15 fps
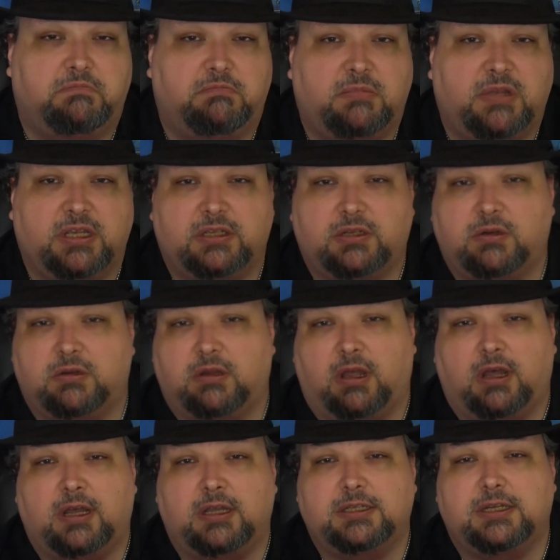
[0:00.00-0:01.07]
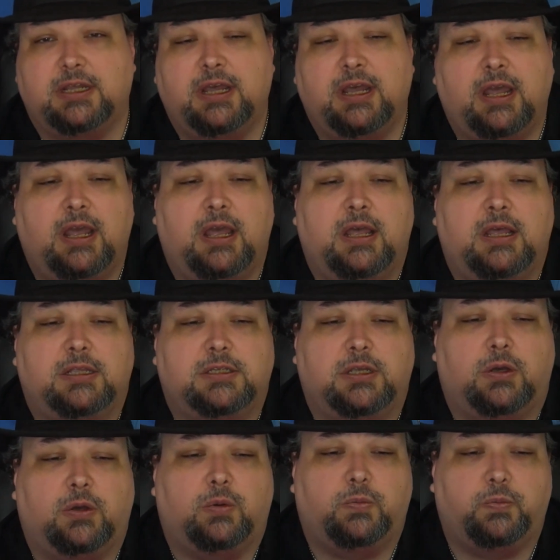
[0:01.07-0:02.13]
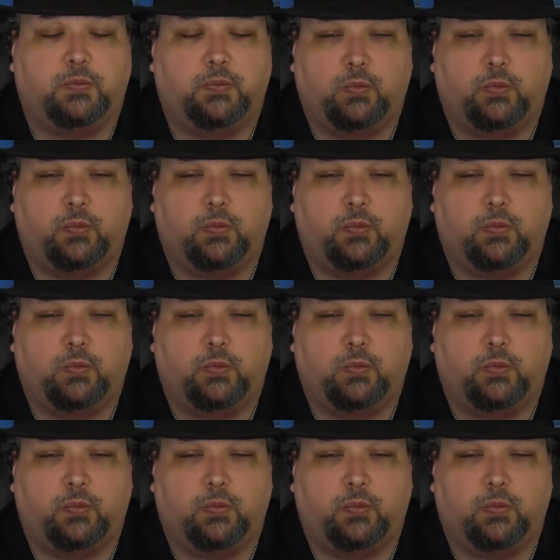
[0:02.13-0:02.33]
missed or lost. So